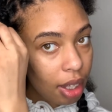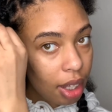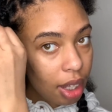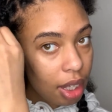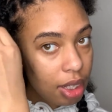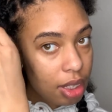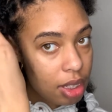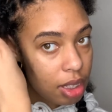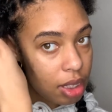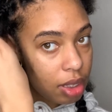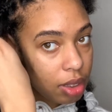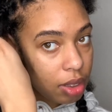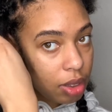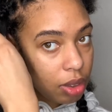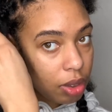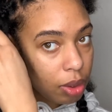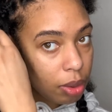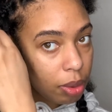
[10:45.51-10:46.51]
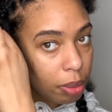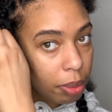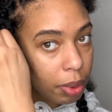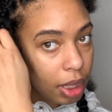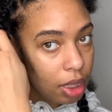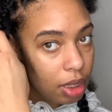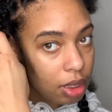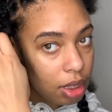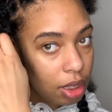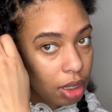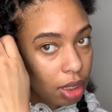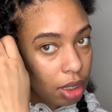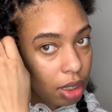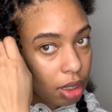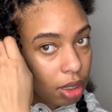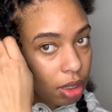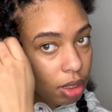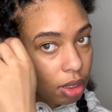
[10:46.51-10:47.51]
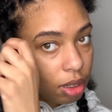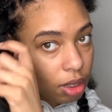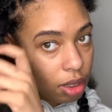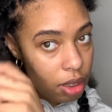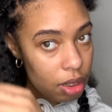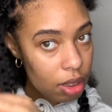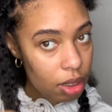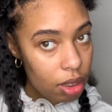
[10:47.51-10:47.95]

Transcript: into 2 pieces,